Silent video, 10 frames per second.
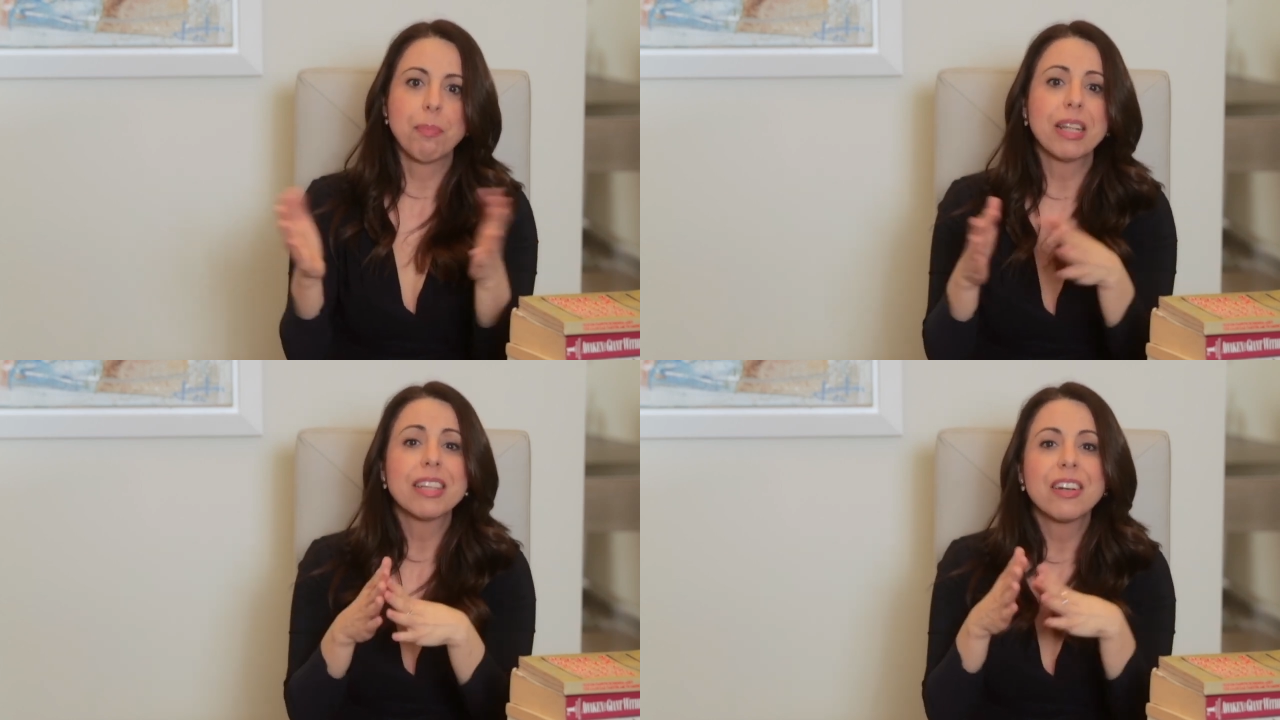
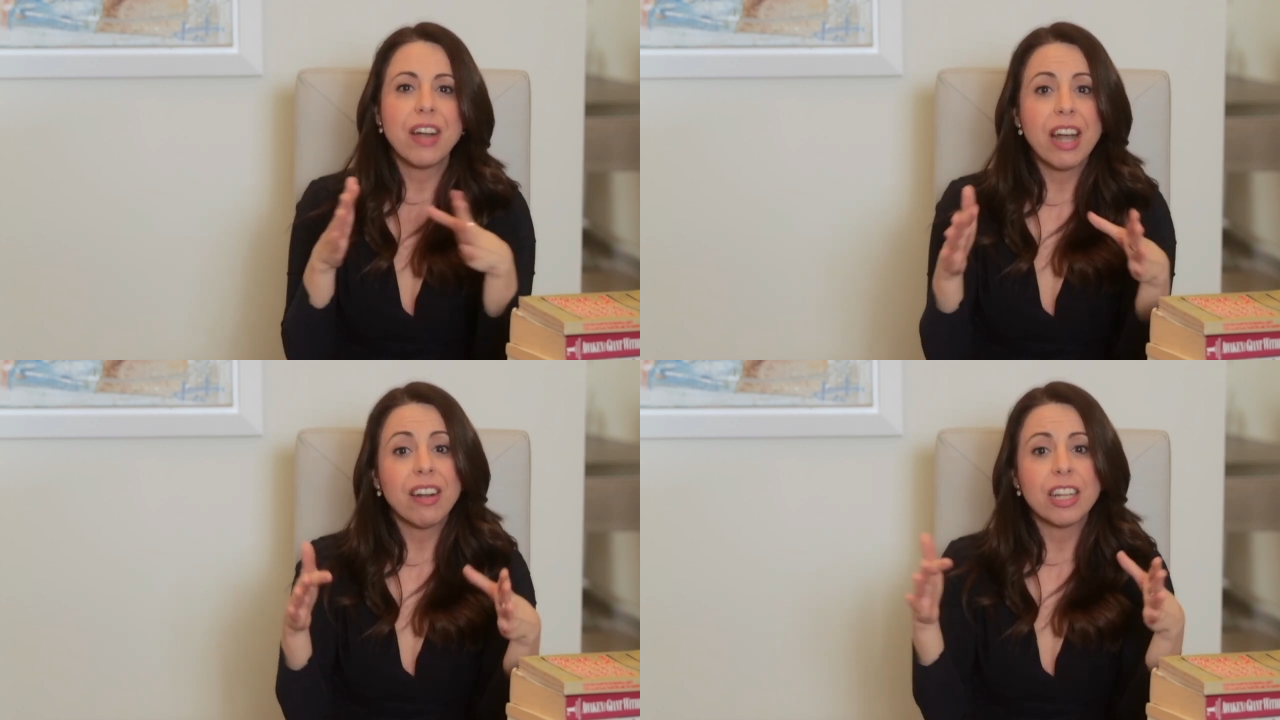but they
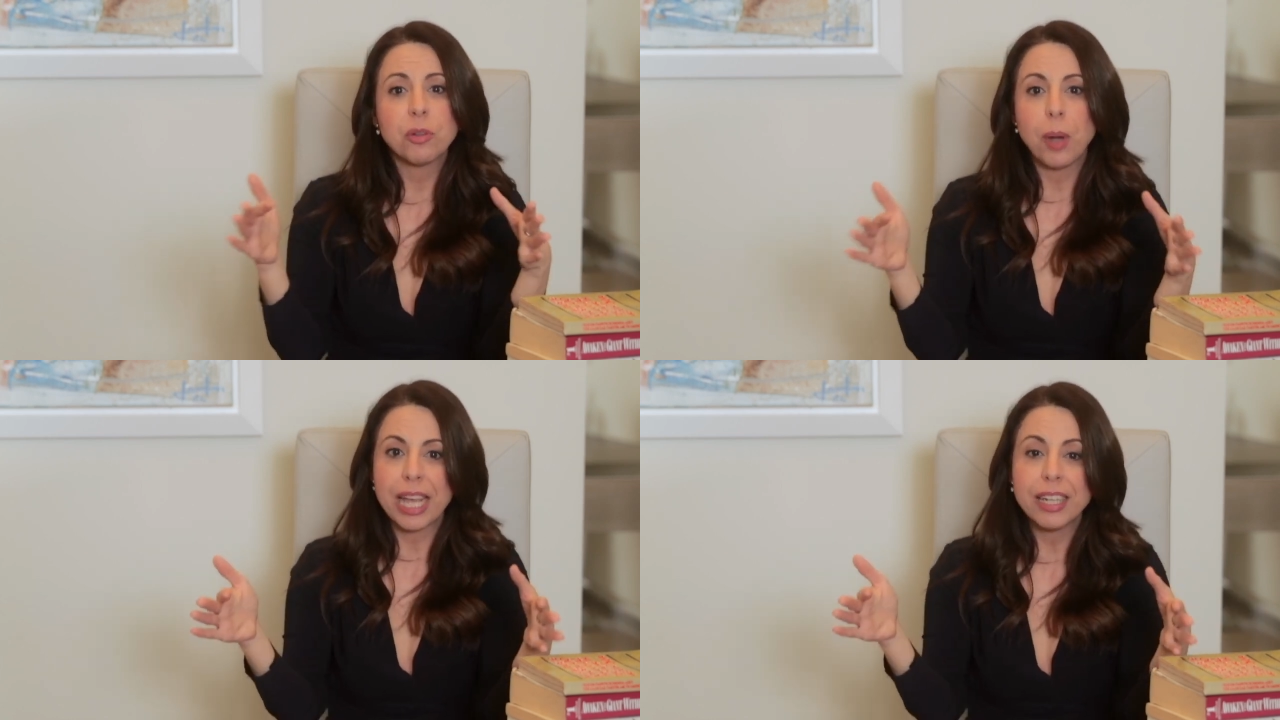rarely
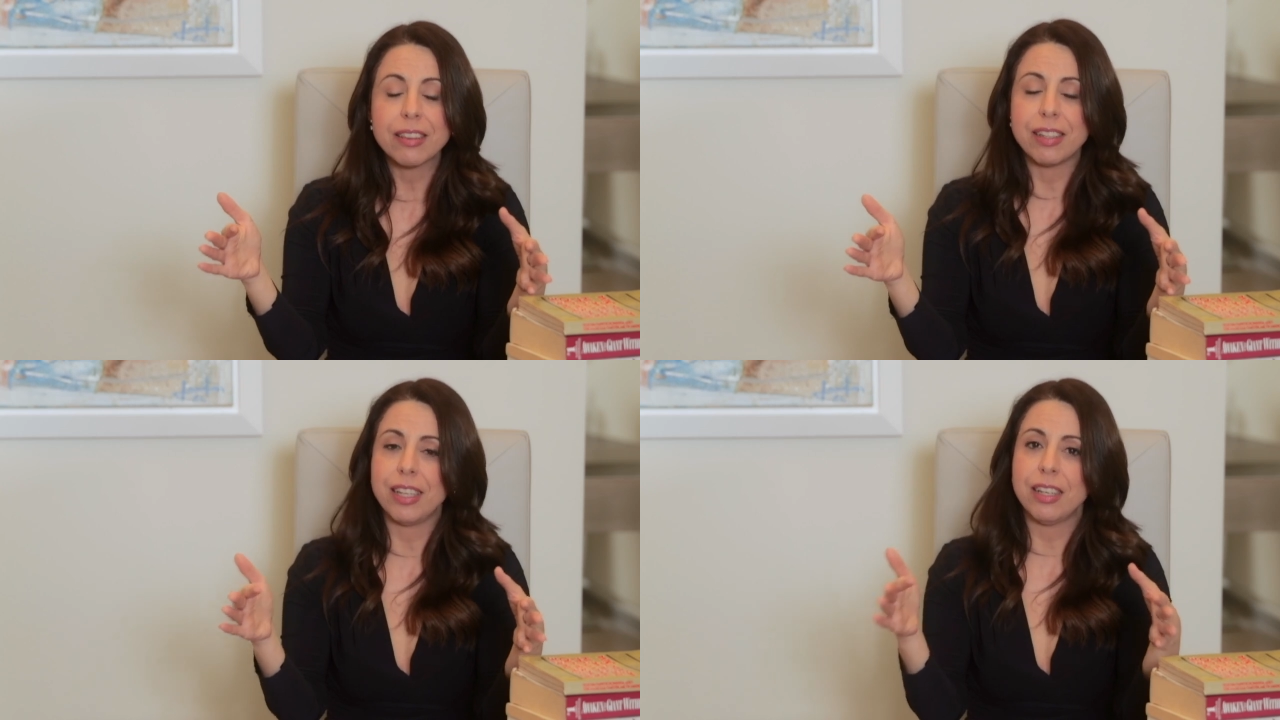do
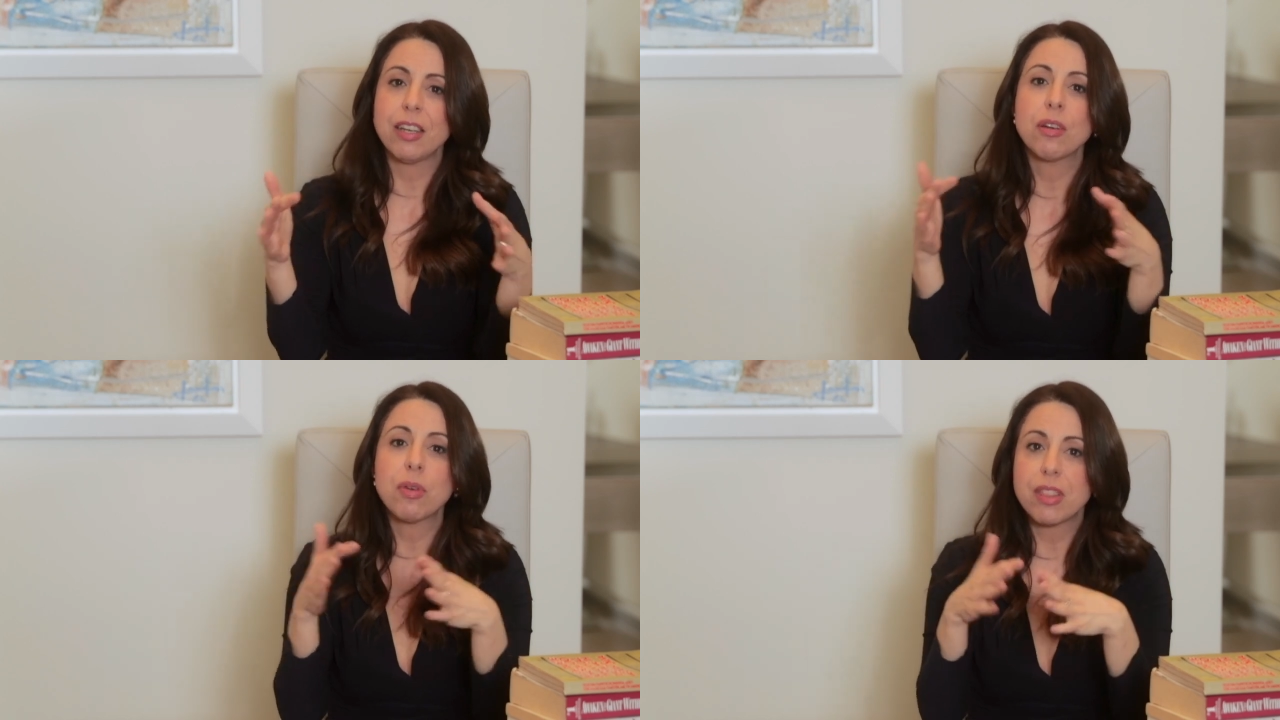
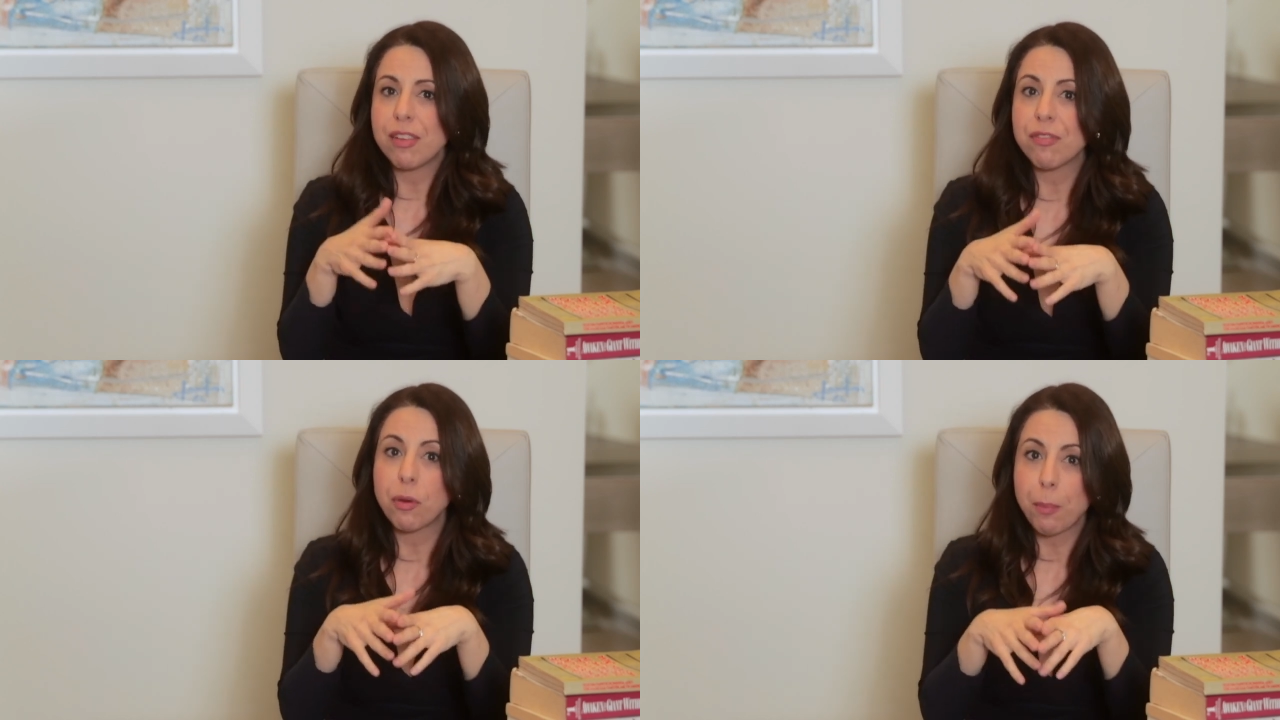anything with
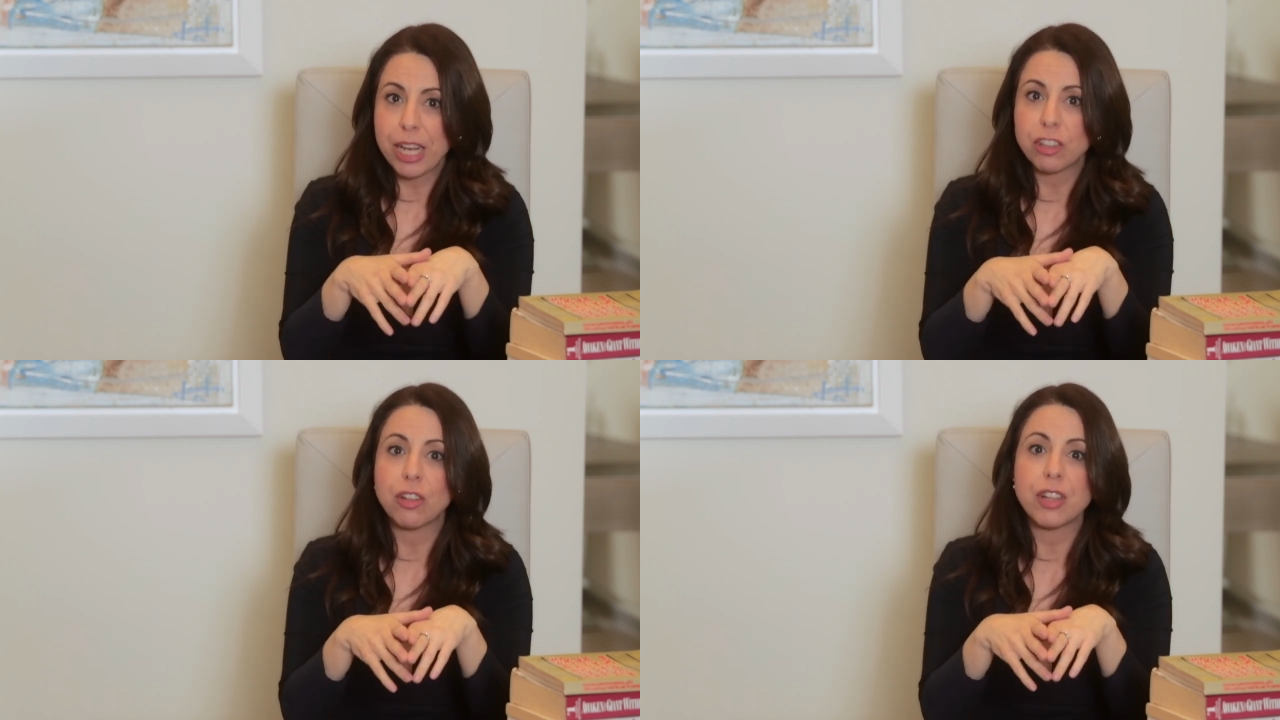the
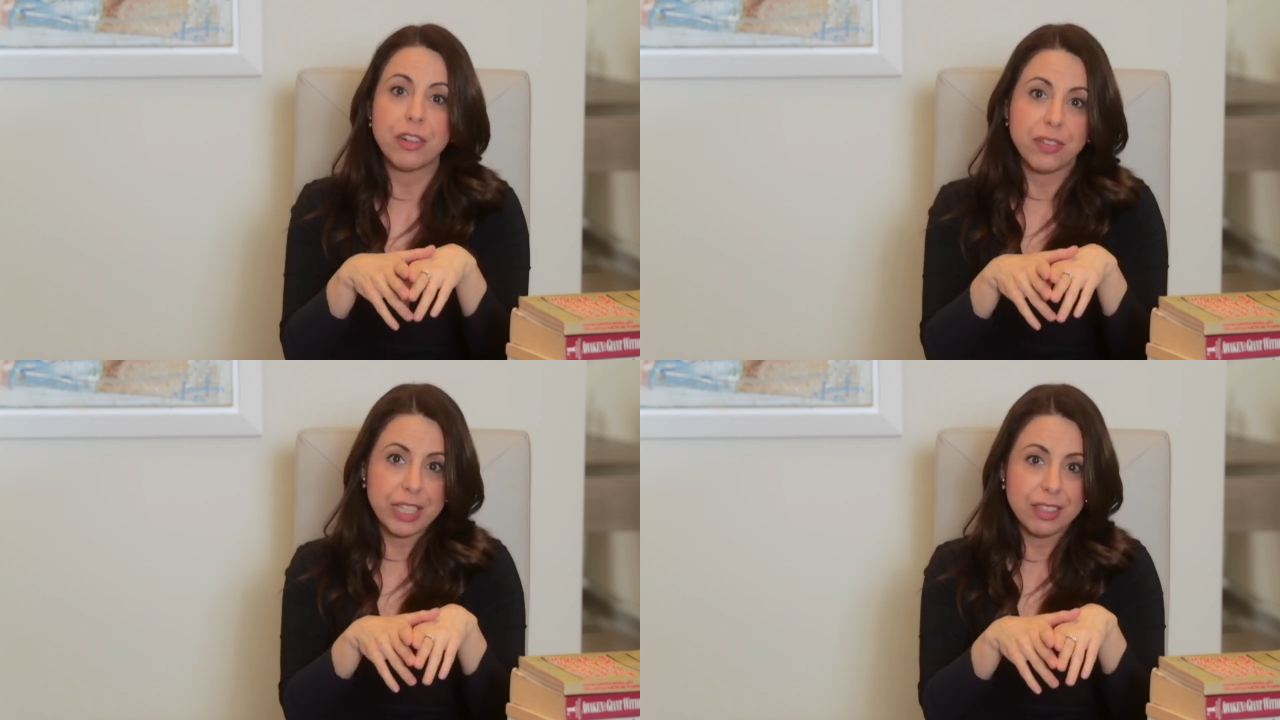information
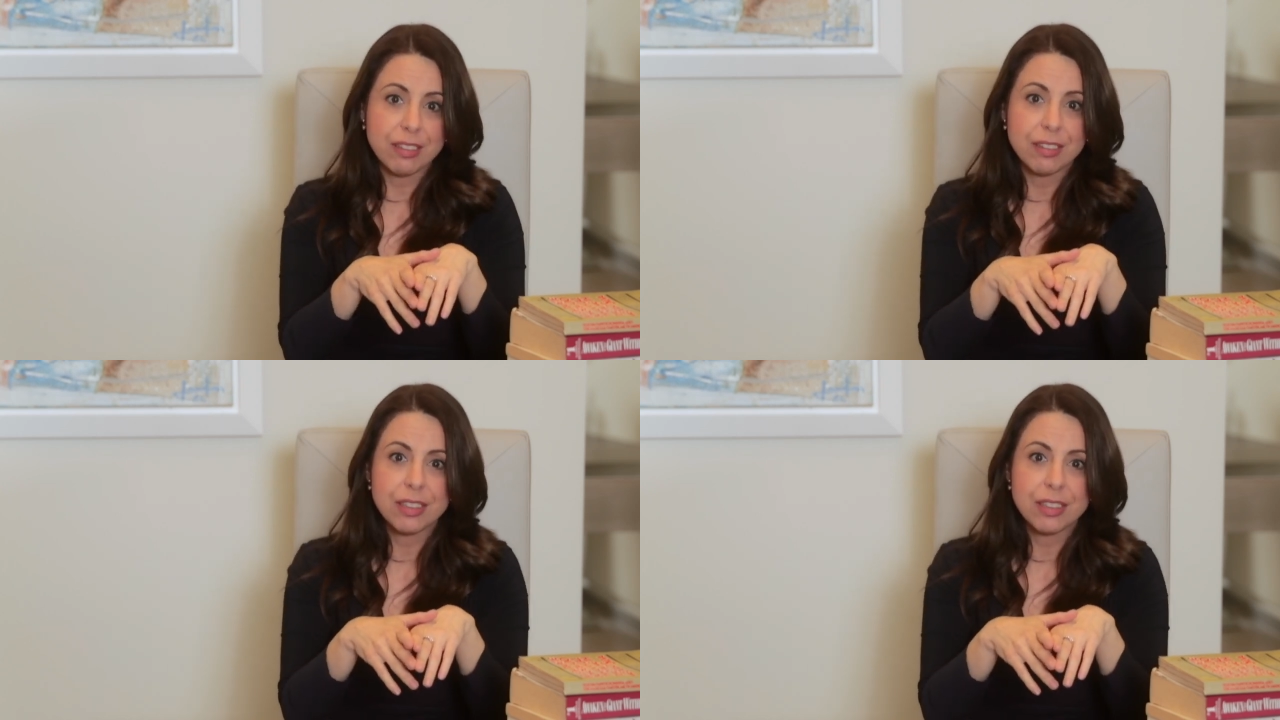they read.